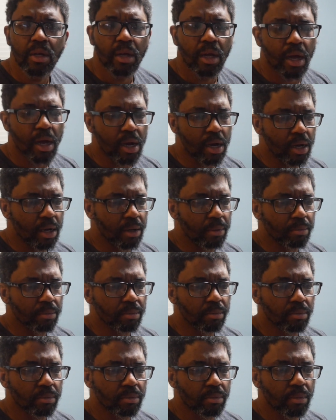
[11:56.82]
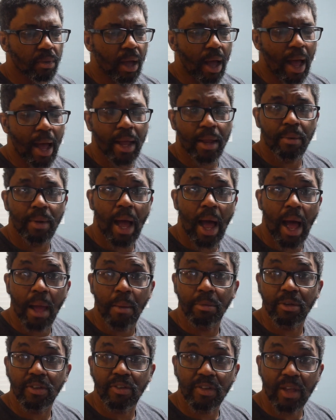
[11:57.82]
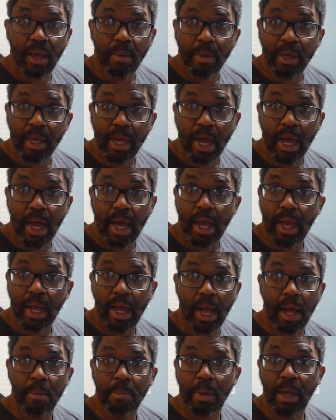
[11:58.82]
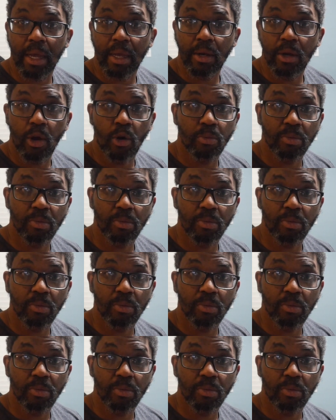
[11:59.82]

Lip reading: I'm a salmon guy, I make no